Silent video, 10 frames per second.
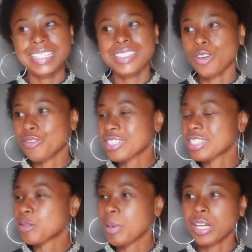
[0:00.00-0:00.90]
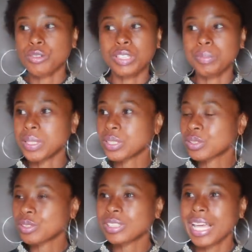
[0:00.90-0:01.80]
Self-esteem, how to
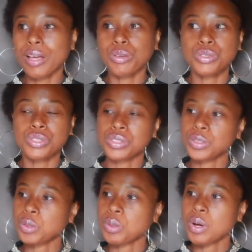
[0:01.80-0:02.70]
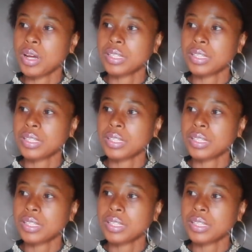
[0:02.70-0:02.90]
rebuild, how to